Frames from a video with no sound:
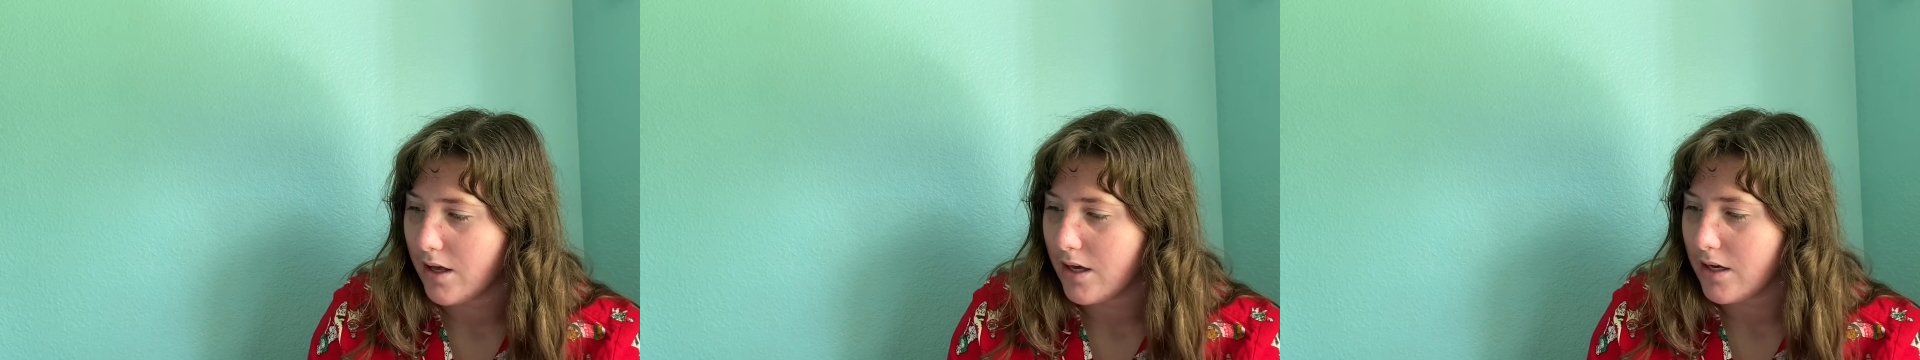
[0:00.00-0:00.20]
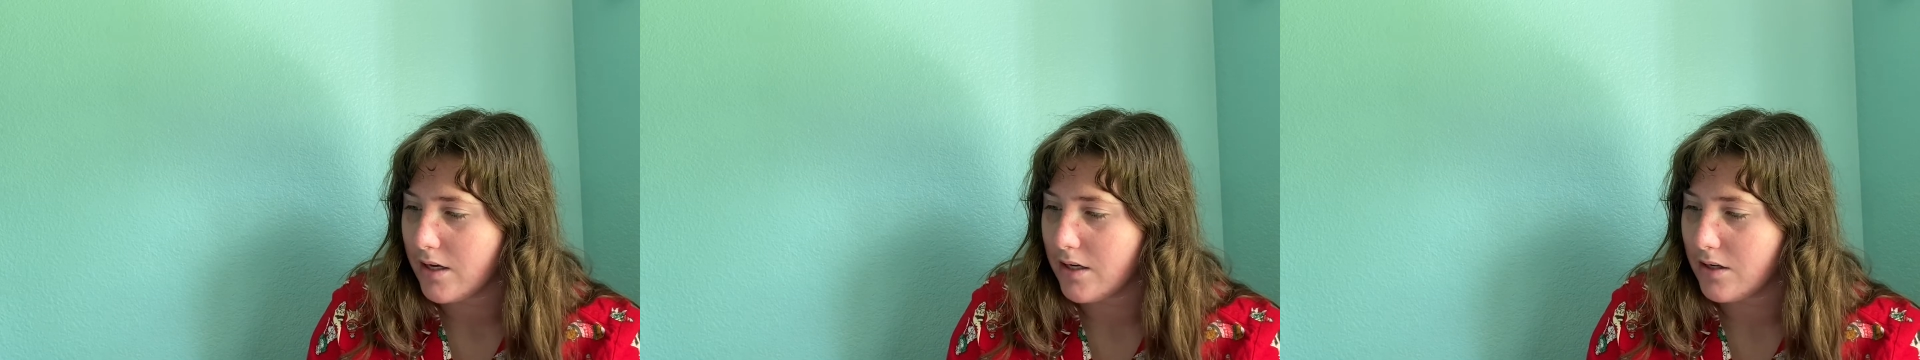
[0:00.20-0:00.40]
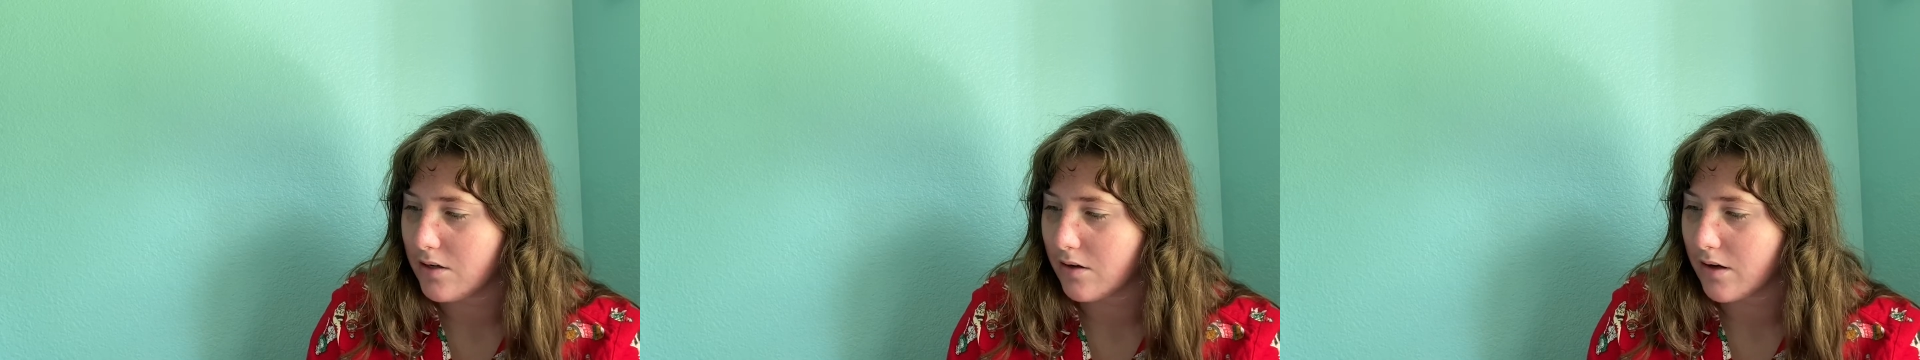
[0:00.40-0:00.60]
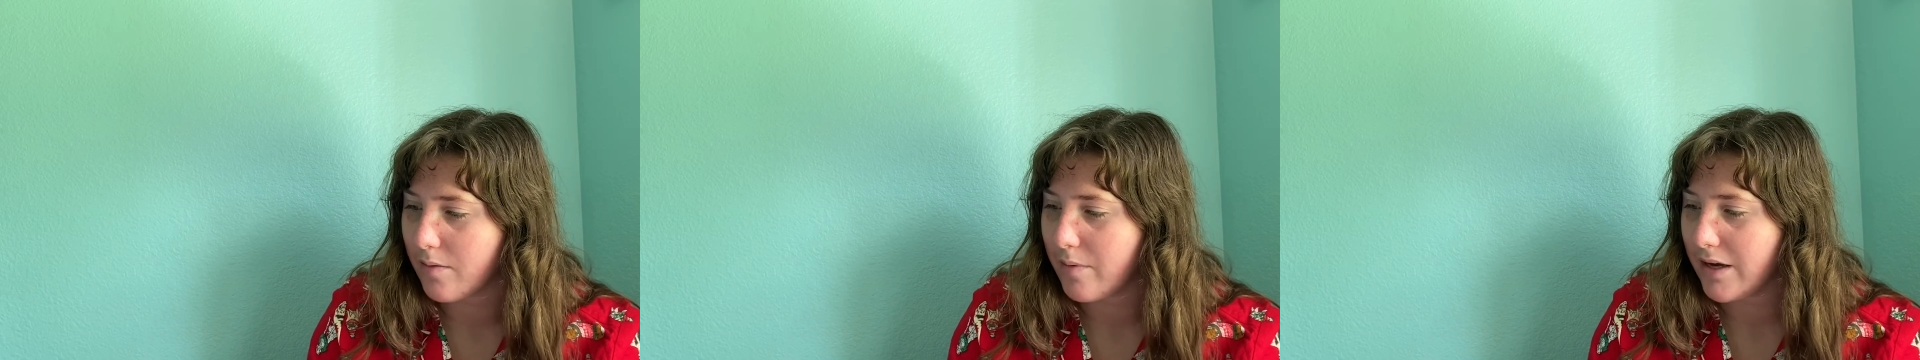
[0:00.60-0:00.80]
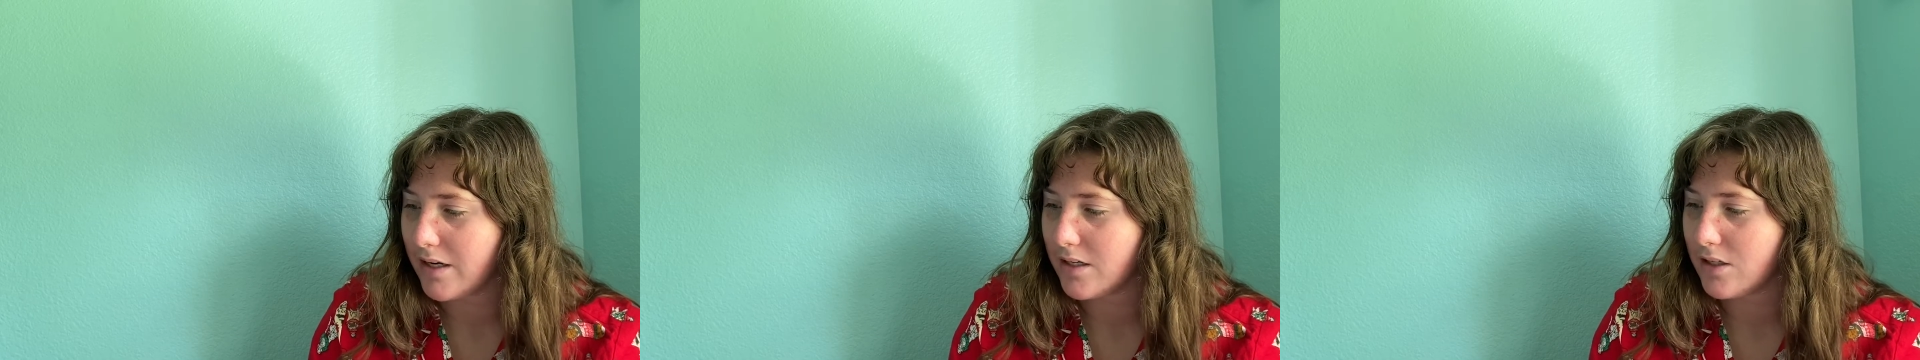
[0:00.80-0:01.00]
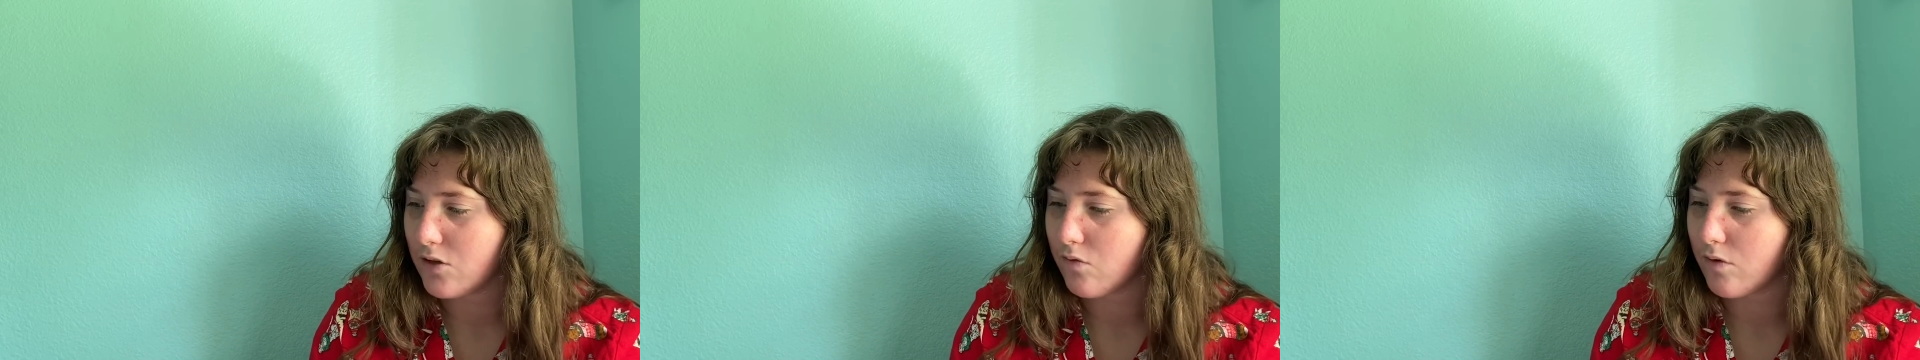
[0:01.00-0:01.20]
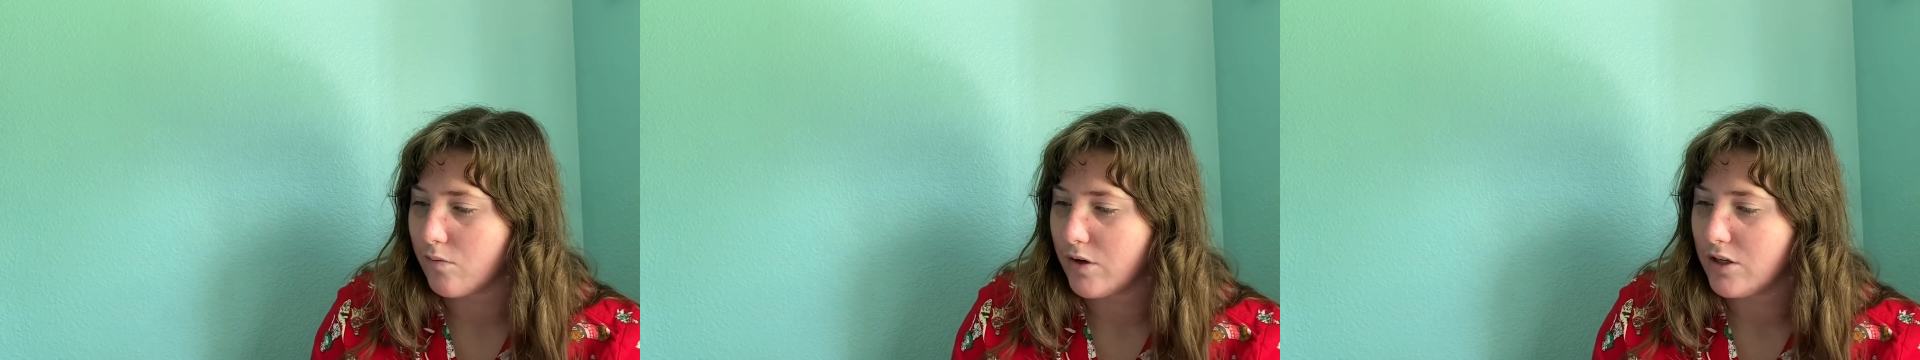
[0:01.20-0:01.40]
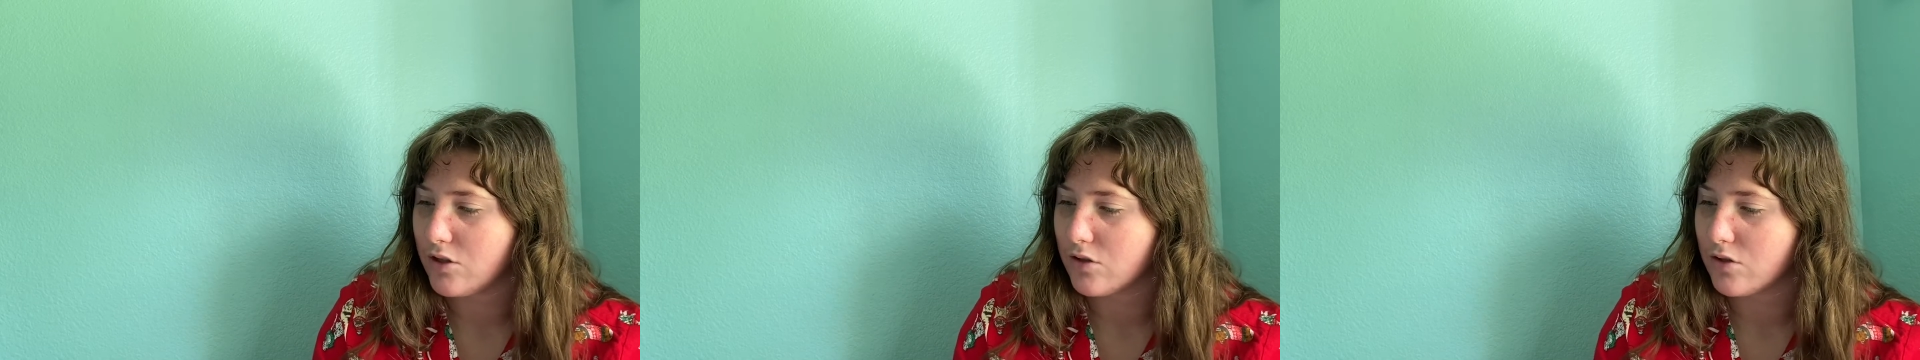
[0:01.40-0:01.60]
He took a bandage from
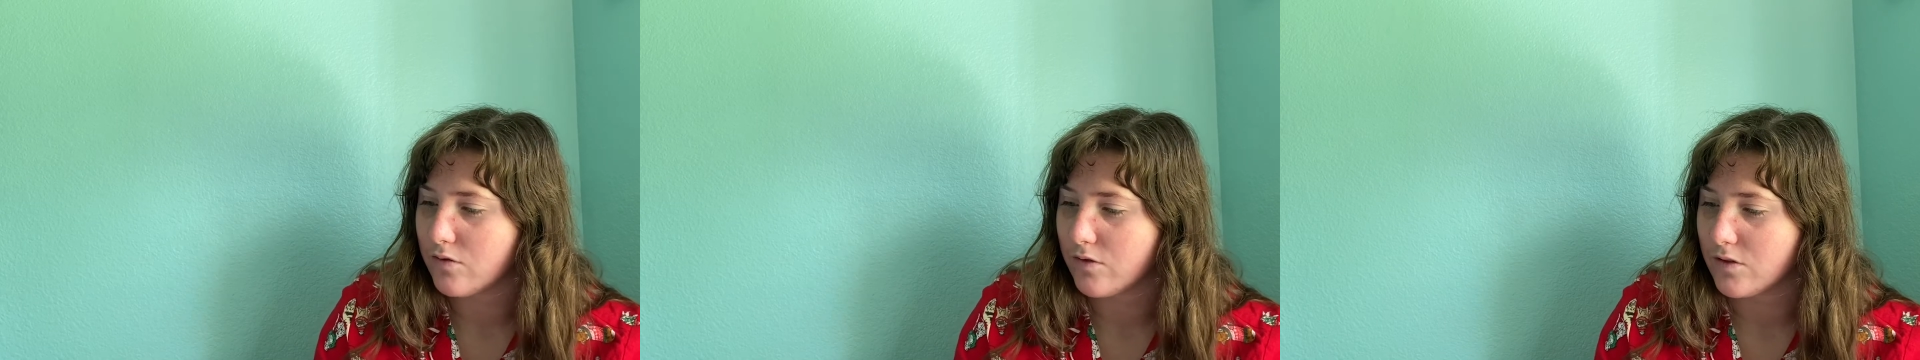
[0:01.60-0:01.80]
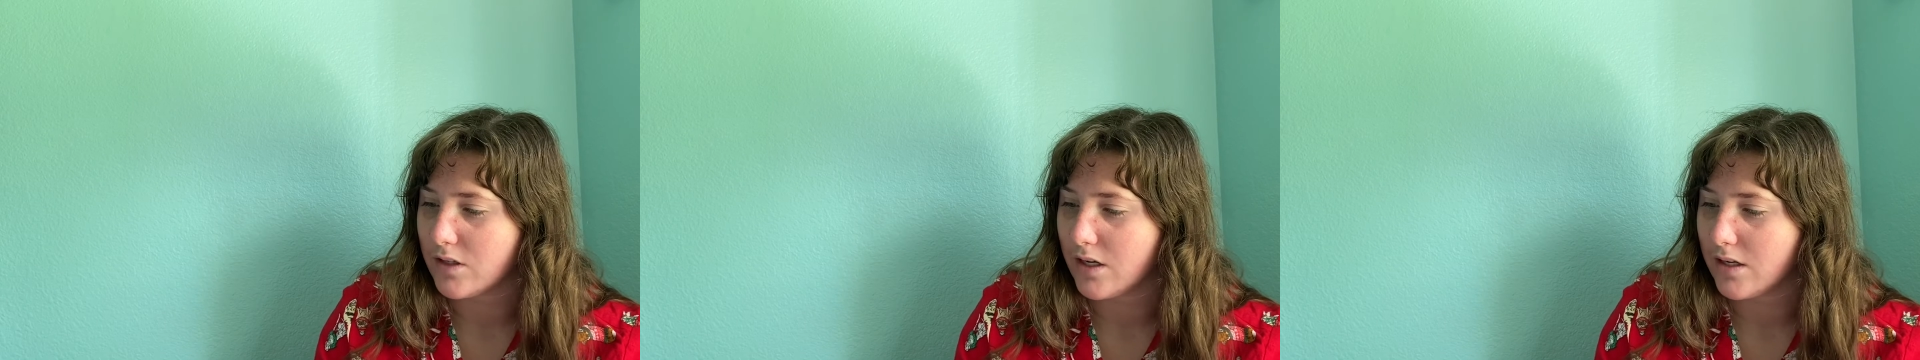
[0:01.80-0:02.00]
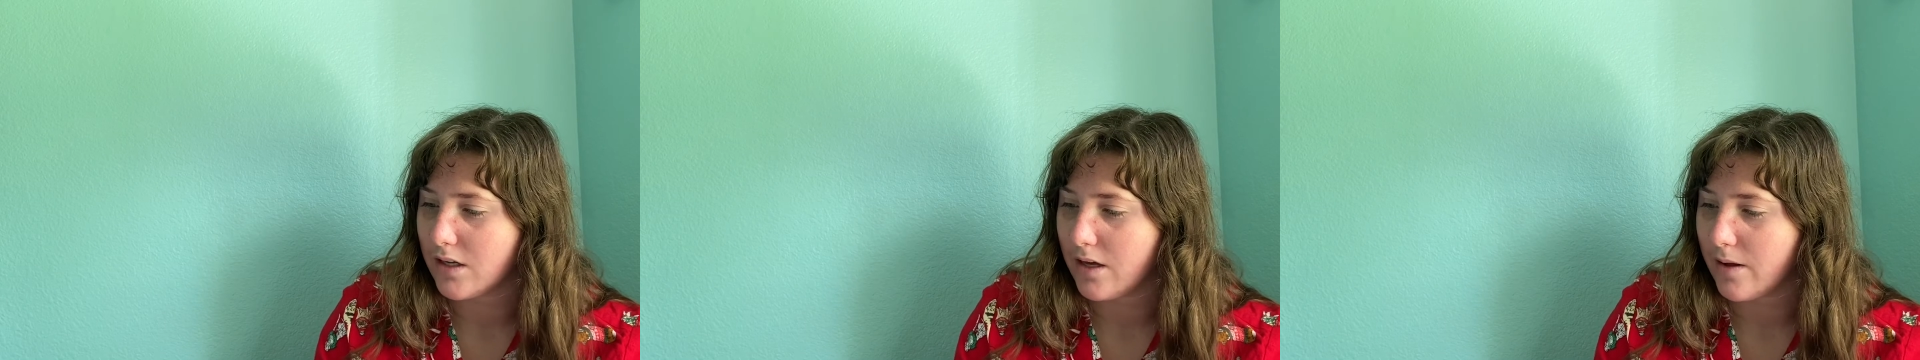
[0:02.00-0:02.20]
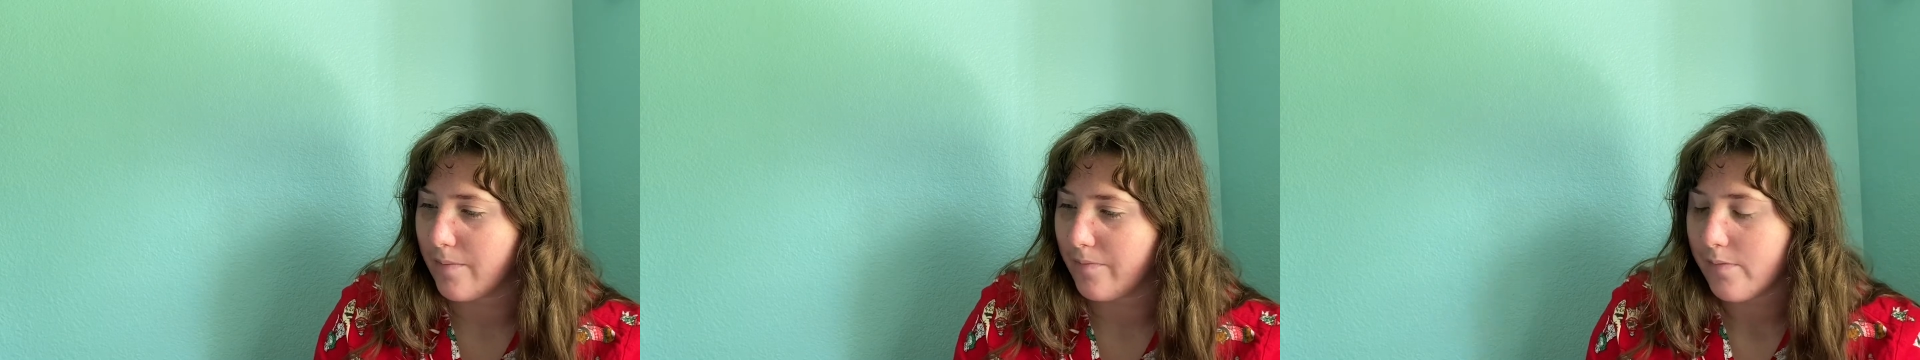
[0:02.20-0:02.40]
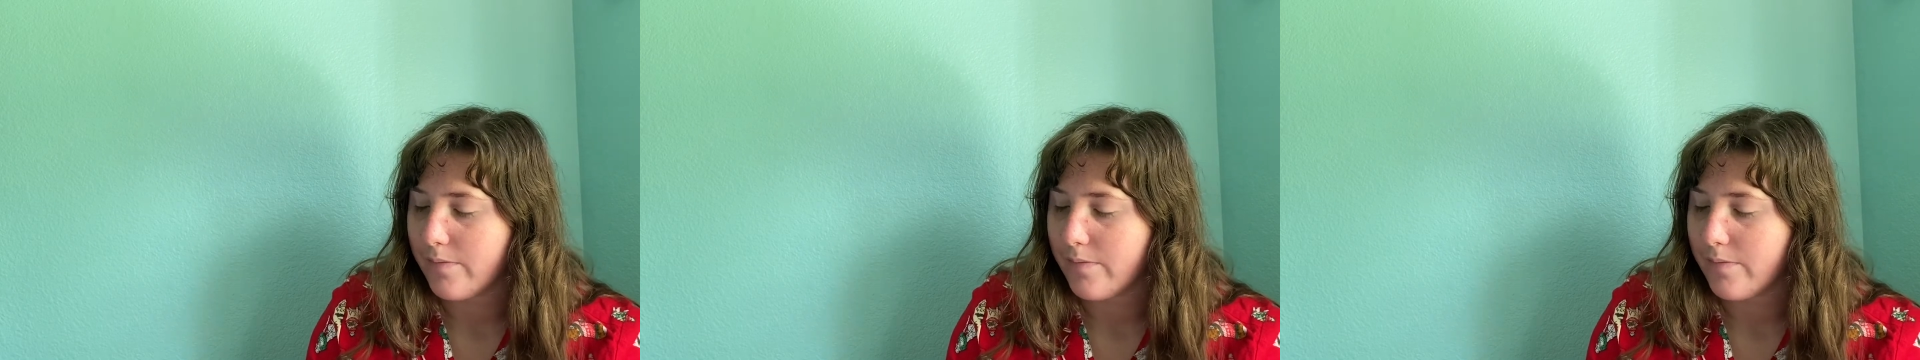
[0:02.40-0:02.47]
Ranger's first aid kit.